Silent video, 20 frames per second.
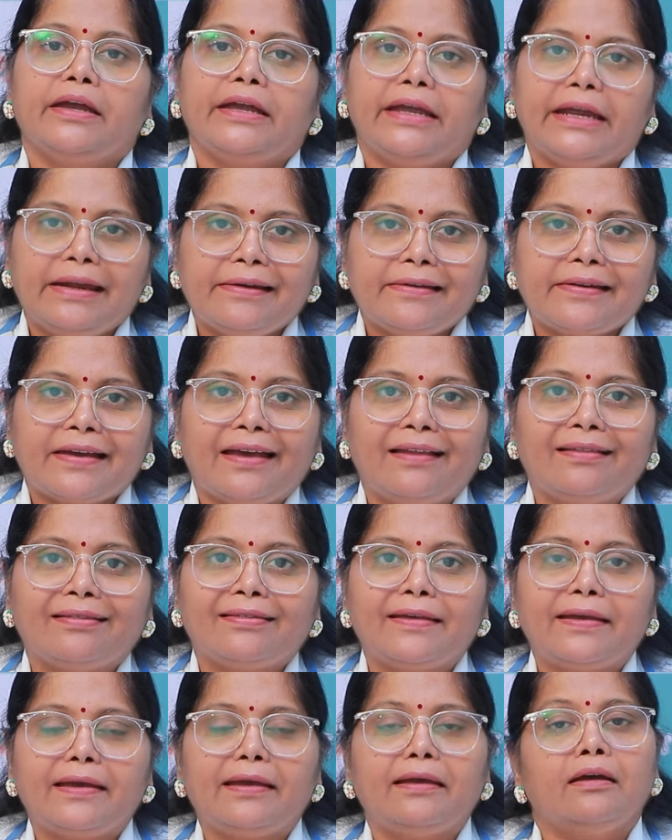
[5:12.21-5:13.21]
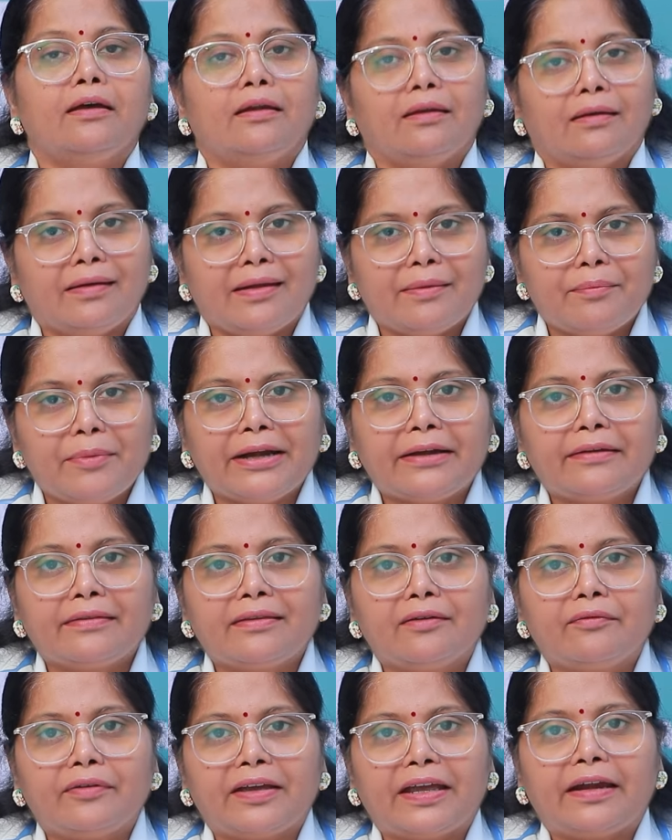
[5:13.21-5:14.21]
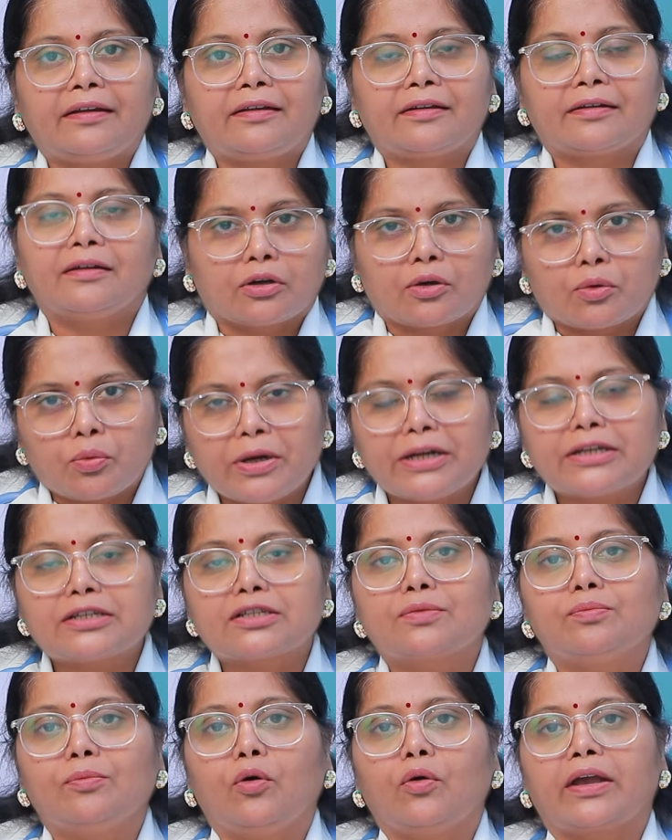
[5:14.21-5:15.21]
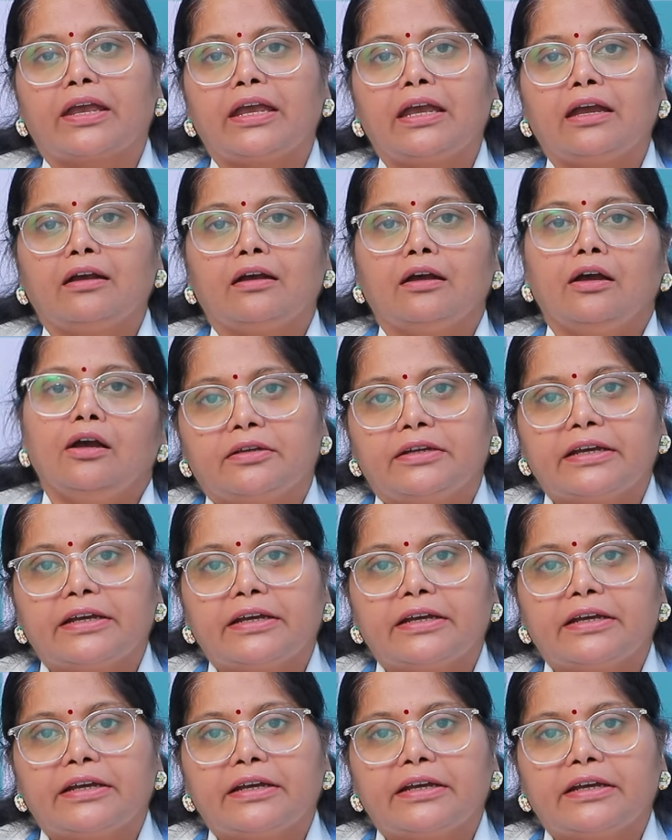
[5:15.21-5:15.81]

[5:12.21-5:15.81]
eat healthy, limit the weight, quit smoking,